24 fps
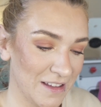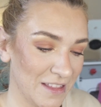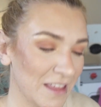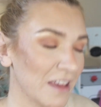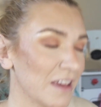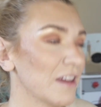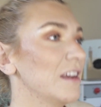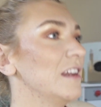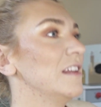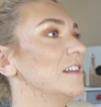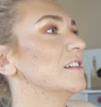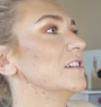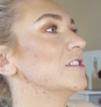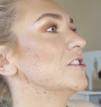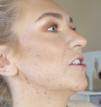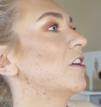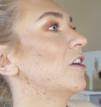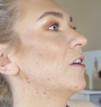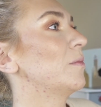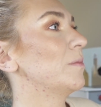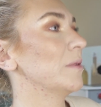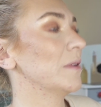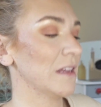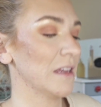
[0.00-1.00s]
think I need to
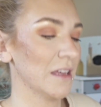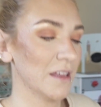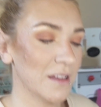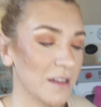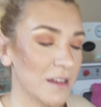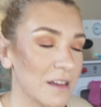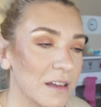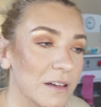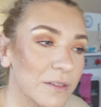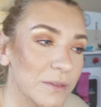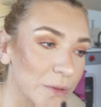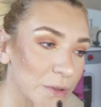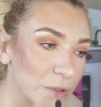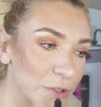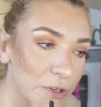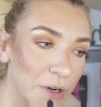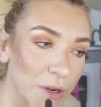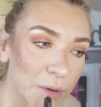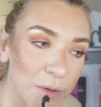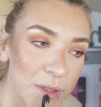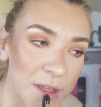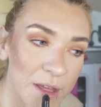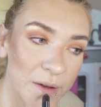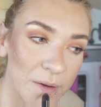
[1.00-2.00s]
sharpen it. Oh, we'll try
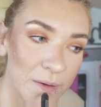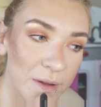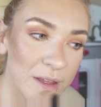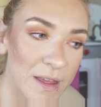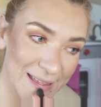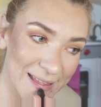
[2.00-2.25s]
without.